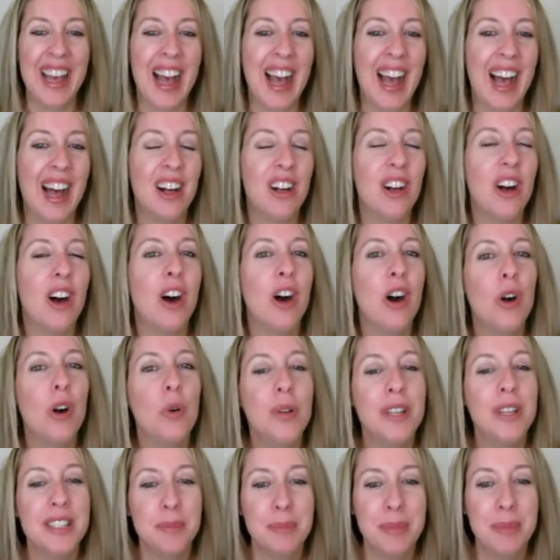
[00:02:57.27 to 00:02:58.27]
I'll
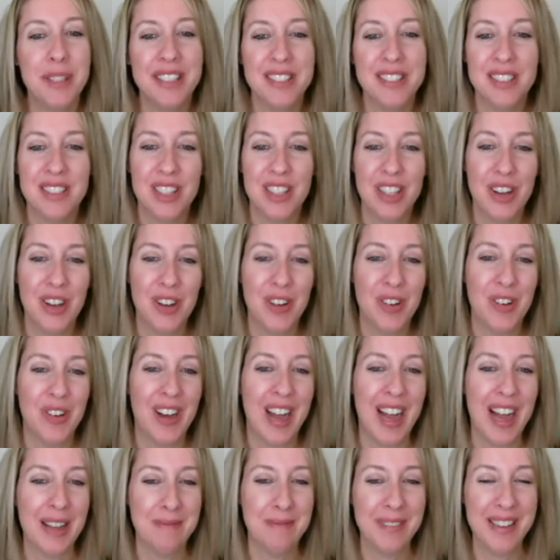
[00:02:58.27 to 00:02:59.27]
always be slow.
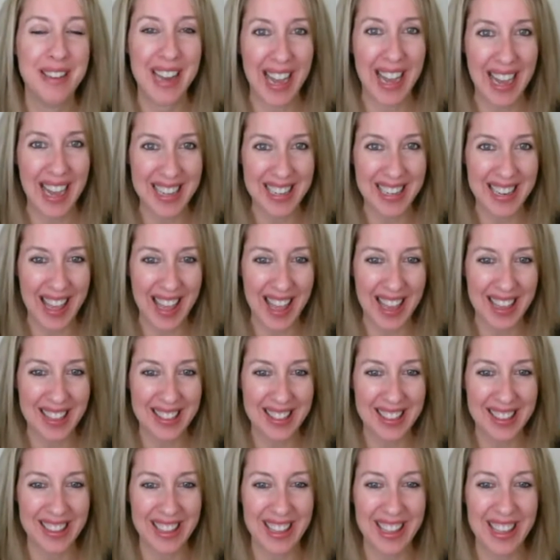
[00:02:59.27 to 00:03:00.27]
I'm not an
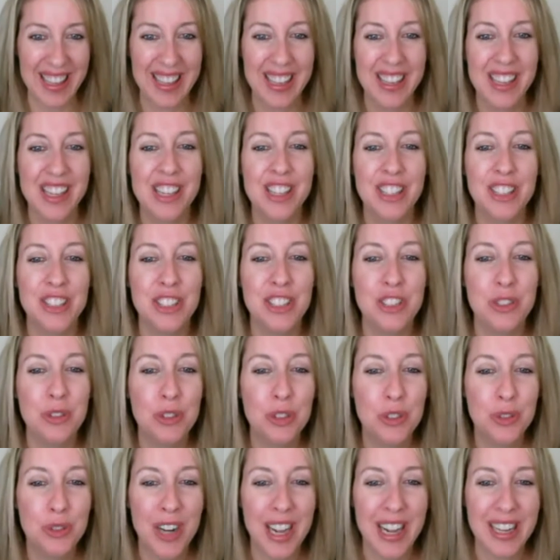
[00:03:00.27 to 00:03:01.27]
athlete. You dread